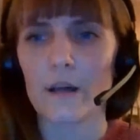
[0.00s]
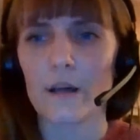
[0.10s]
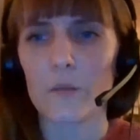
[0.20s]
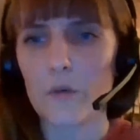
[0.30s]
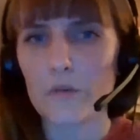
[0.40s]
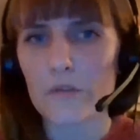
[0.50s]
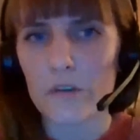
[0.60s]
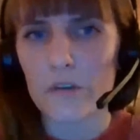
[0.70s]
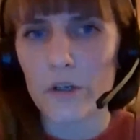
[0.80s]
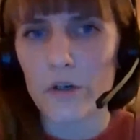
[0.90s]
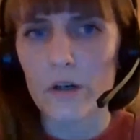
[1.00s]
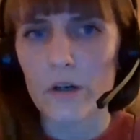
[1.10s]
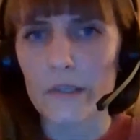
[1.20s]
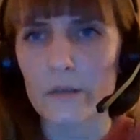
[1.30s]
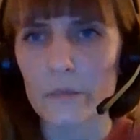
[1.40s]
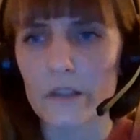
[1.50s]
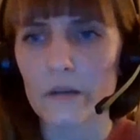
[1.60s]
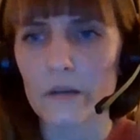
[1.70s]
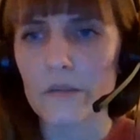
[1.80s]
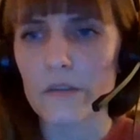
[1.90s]
We also know, I mean, when
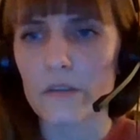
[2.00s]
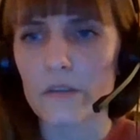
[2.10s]
it comes